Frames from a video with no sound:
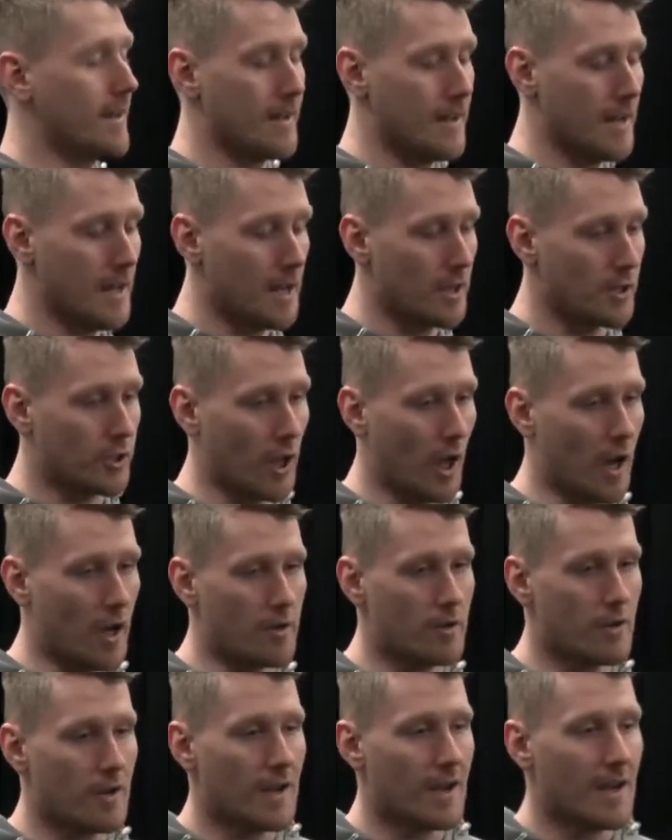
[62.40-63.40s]
that we might
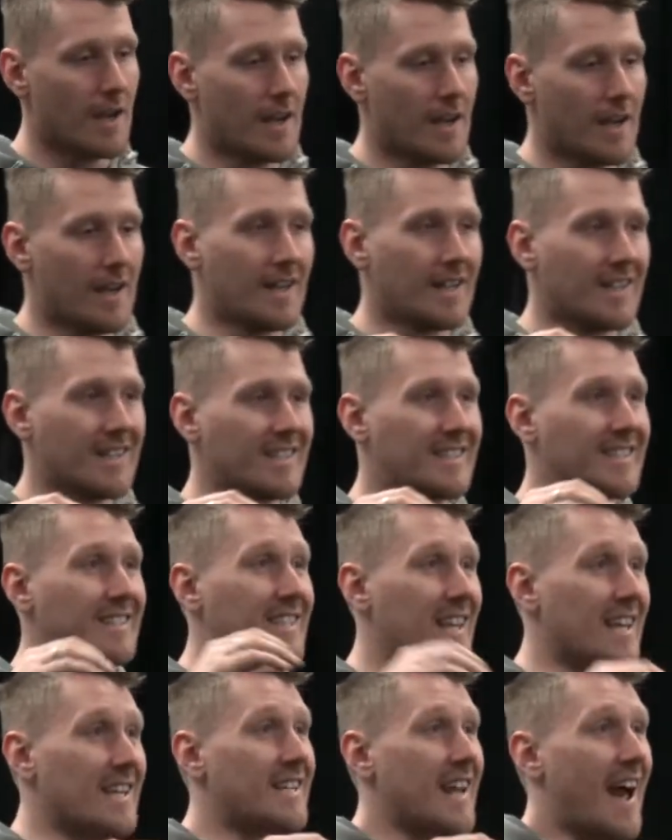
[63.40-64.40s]
have when it
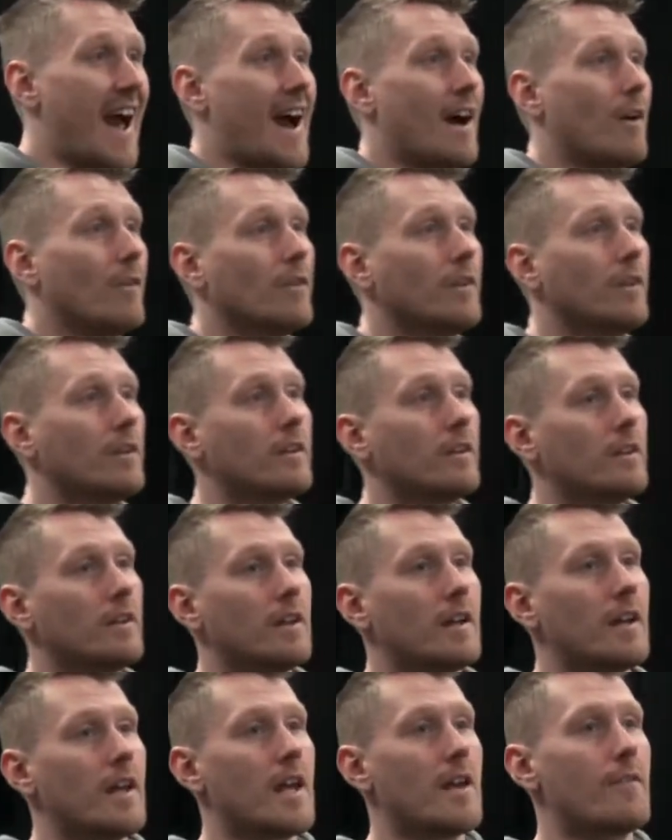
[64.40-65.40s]
comes to
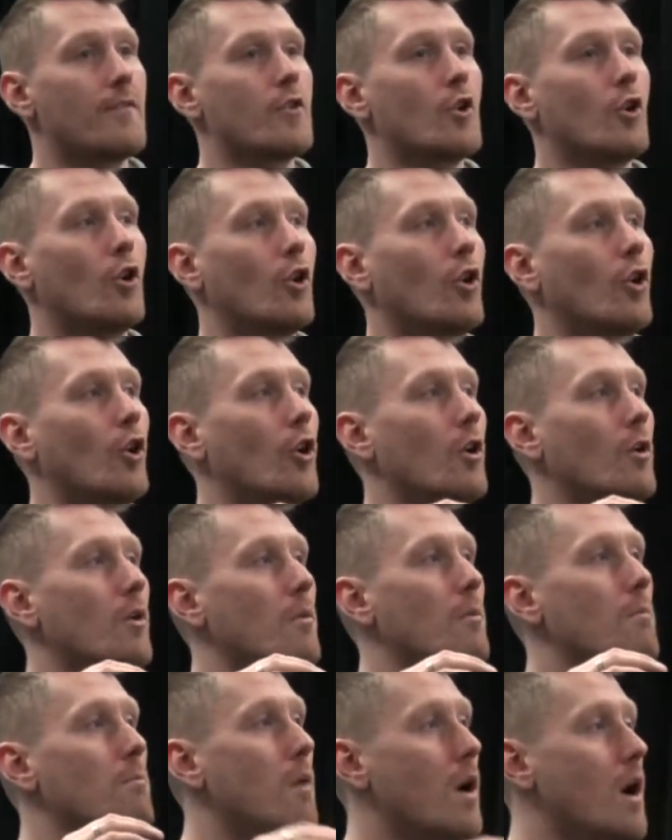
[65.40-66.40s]
bringing those players
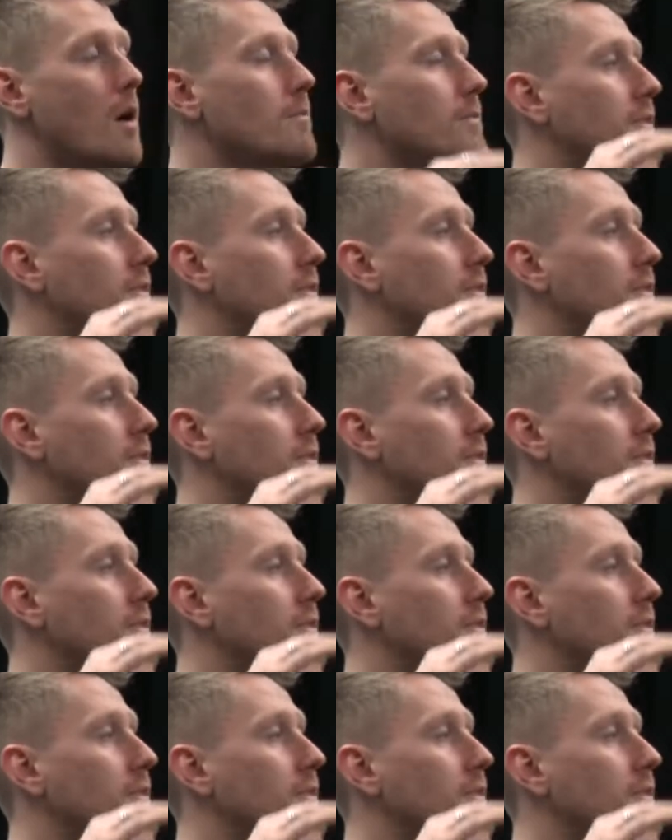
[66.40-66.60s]
into our